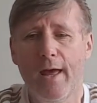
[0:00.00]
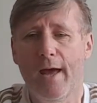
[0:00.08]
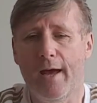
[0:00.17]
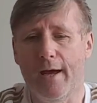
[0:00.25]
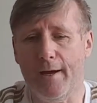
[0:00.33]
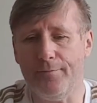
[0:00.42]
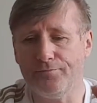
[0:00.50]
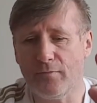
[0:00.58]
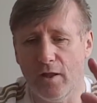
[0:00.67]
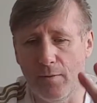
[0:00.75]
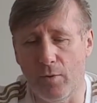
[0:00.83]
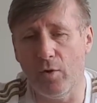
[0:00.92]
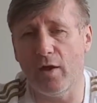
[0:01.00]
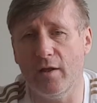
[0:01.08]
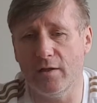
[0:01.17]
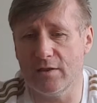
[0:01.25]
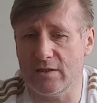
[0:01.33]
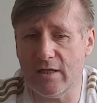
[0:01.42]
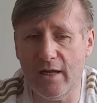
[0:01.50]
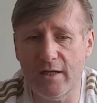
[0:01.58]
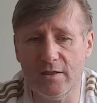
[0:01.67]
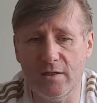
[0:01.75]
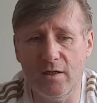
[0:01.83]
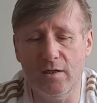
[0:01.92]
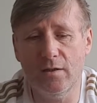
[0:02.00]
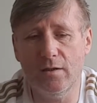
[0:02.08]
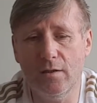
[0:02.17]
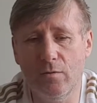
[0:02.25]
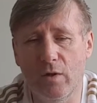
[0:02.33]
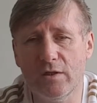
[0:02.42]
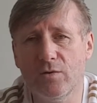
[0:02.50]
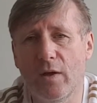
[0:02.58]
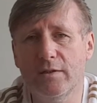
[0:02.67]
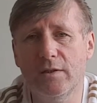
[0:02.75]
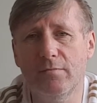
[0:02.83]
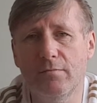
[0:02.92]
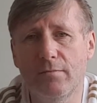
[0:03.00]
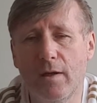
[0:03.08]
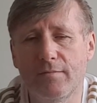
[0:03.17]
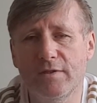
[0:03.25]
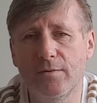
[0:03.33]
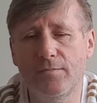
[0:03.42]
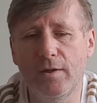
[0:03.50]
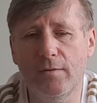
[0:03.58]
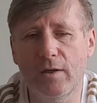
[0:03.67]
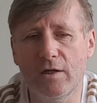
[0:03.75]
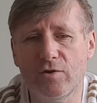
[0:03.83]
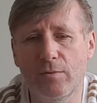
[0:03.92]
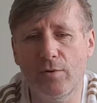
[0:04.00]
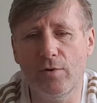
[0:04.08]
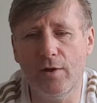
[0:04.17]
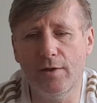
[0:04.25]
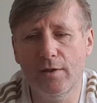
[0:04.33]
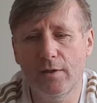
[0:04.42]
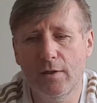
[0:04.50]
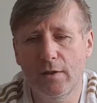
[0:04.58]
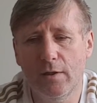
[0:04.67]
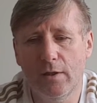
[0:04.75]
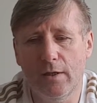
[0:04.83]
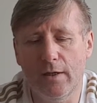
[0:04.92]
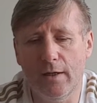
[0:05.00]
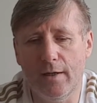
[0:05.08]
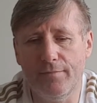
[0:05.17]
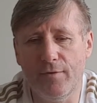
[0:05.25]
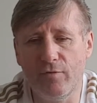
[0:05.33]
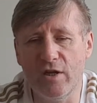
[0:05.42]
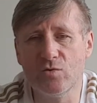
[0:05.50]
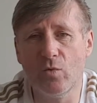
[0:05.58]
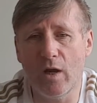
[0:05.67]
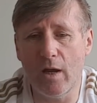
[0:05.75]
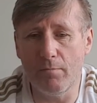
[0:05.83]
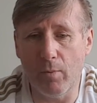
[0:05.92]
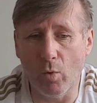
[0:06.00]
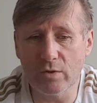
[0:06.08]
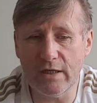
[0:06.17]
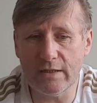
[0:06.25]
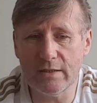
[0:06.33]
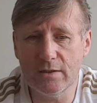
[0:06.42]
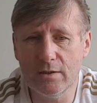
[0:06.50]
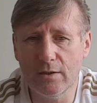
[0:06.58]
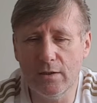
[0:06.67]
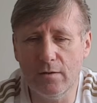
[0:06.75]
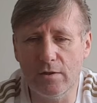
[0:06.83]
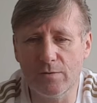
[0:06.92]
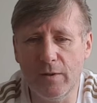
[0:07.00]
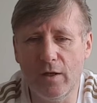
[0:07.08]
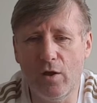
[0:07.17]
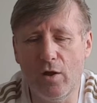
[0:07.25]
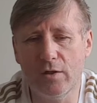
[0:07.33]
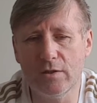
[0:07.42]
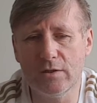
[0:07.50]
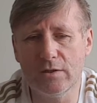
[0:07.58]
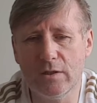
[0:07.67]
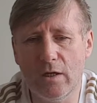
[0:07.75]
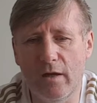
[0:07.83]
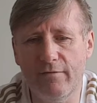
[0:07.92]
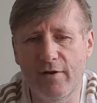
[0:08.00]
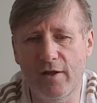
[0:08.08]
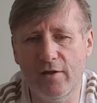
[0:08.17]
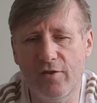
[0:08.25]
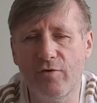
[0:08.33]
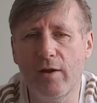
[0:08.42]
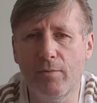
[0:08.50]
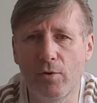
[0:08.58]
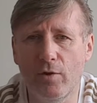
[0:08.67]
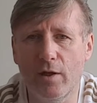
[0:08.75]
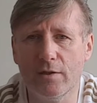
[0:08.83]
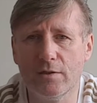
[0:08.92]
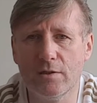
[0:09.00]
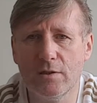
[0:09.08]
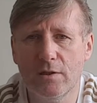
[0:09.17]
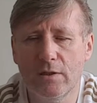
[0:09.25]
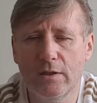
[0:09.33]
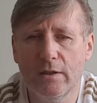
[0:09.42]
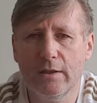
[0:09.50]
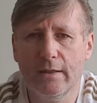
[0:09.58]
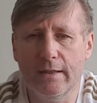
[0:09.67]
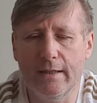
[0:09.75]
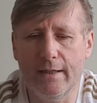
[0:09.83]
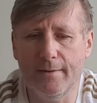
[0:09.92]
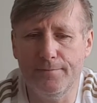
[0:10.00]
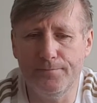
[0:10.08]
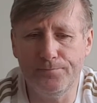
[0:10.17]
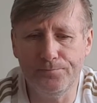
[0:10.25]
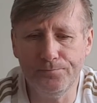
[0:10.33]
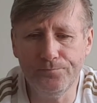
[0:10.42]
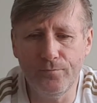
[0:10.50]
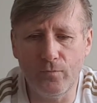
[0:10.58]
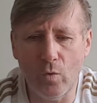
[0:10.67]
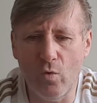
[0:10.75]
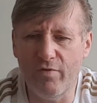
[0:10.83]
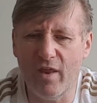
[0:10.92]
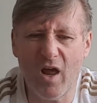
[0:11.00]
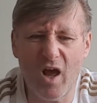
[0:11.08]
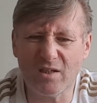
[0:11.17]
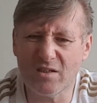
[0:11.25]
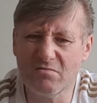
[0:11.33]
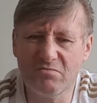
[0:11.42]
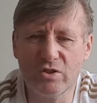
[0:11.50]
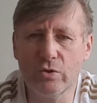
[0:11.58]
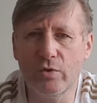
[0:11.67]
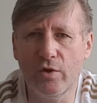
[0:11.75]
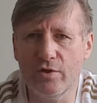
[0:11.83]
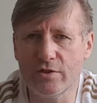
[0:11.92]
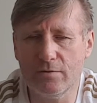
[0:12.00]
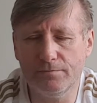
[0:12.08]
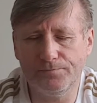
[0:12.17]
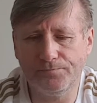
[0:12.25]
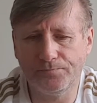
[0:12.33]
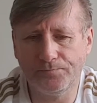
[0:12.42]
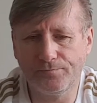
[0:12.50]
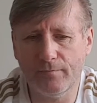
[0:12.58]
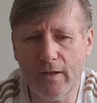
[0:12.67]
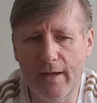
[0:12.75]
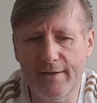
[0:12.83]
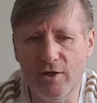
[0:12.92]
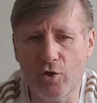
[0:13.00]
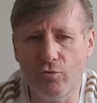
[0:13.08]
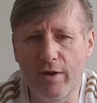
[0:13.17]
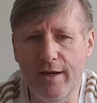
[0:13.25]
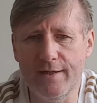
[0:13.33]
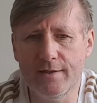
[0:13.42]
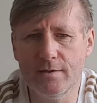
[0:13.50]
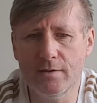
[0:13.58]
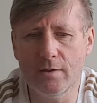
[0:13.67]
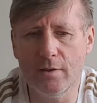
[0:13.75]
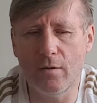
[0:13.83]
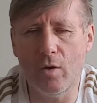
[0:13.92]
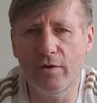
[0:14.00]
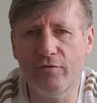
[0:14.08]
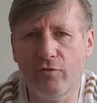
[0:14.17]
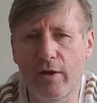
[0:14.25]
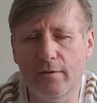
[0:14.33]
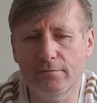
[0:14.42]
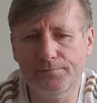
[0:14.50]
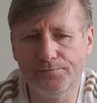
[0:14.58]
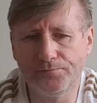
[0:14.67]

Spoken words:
The Bergen, as I said, is a 120 MTP military Bergen. The reason why I bought it was because I've had 3 Bergens over the last 2 years. I had a green, olive green